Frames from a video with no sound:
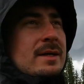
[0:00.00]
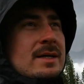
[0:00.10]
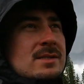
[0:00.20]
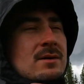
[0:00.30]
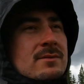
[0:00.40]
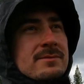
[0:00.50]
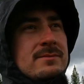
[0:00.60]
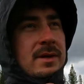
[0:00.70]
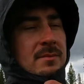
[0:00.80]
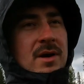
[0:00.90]
guess I'll
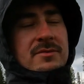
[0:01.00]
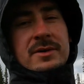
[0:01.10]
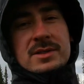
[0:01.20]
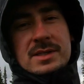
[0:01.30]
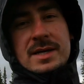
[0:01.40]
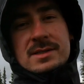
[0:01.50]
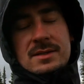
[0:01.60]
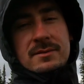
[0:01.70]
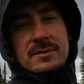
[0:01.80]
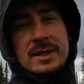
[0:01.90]
get my first
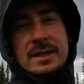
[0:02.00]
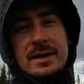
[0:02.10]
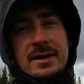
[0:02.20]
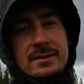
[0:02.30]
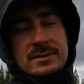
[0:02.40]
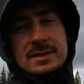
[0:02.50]
taste of the